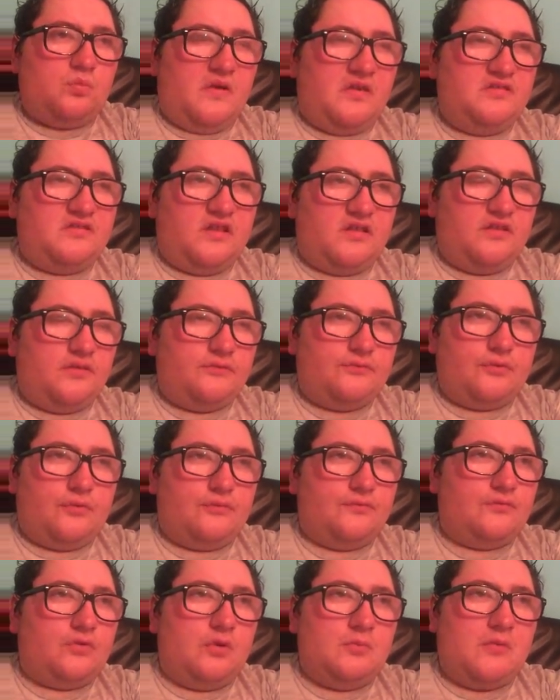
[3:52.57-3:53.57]
we did it for
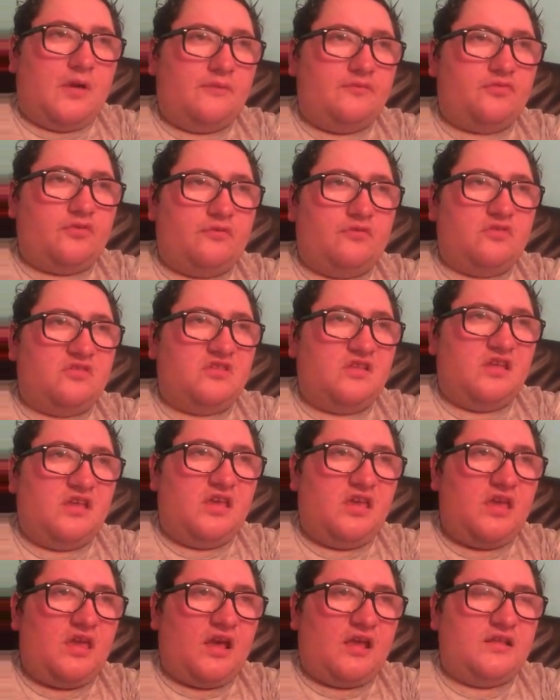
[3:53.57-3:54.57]
a few months,
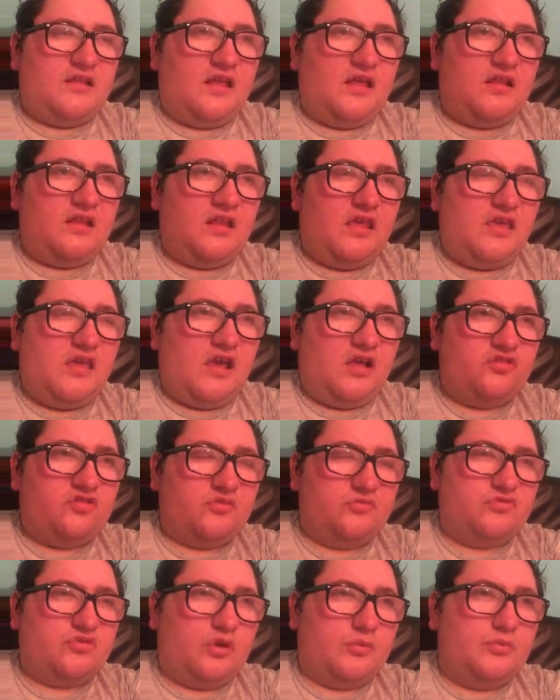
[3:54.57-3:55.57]
obviously, and then he had
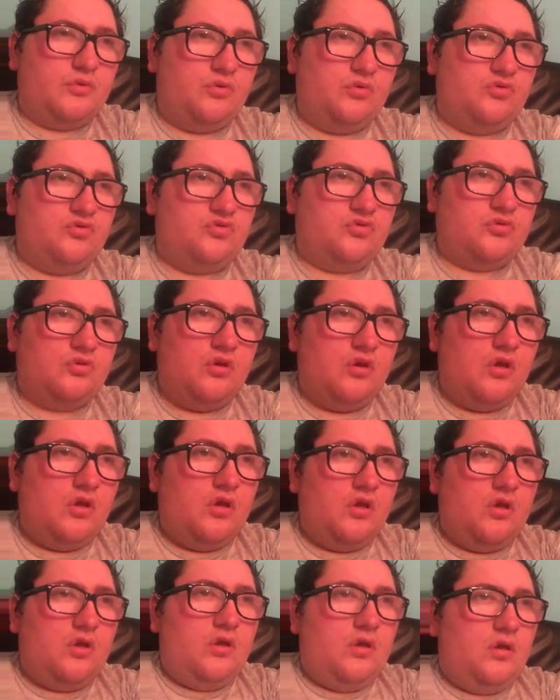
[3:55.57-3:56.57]
some troubles,
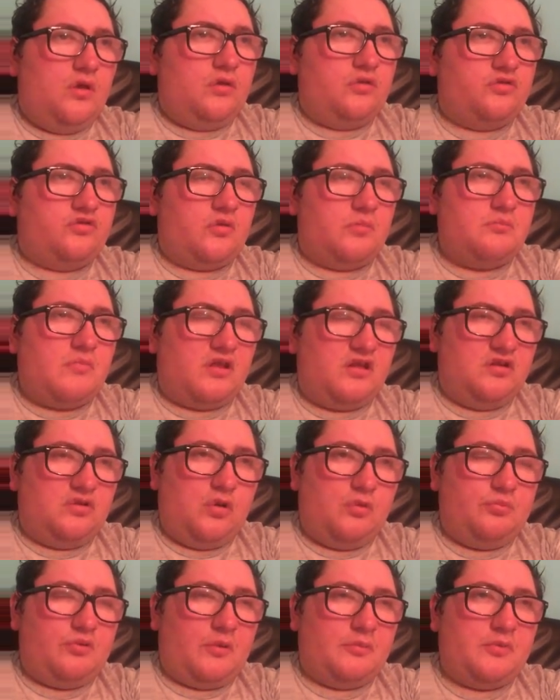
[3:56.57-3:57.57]
some
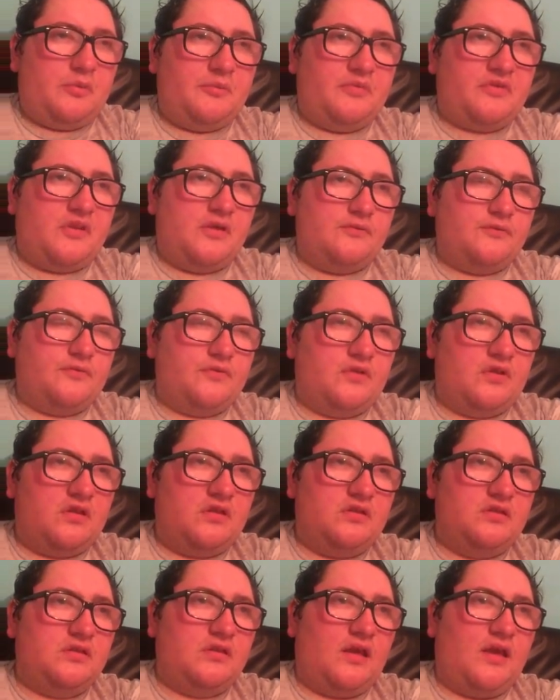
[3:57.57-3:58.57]
medical problems and
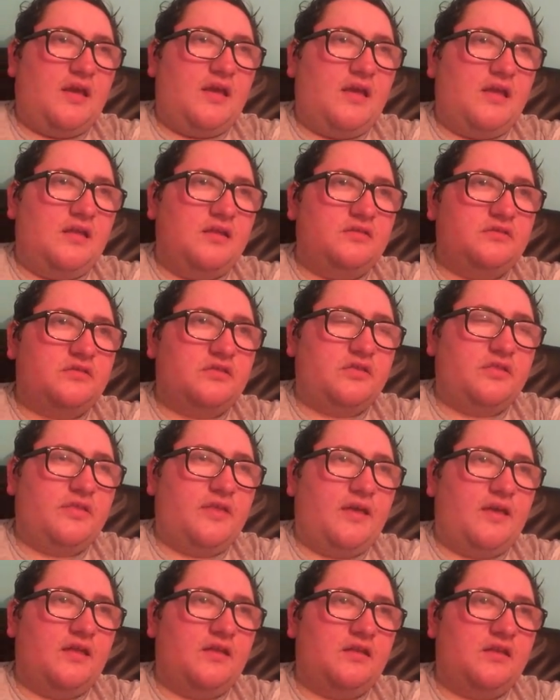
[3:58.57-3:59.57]
everything, and
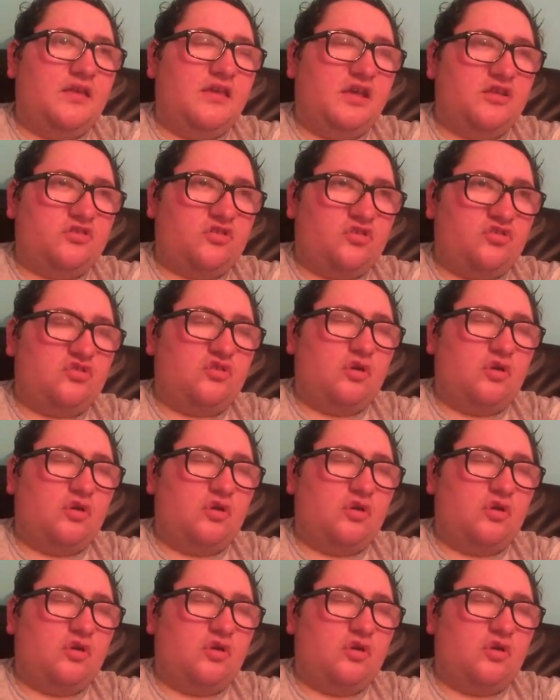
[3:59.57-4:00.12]
then he had to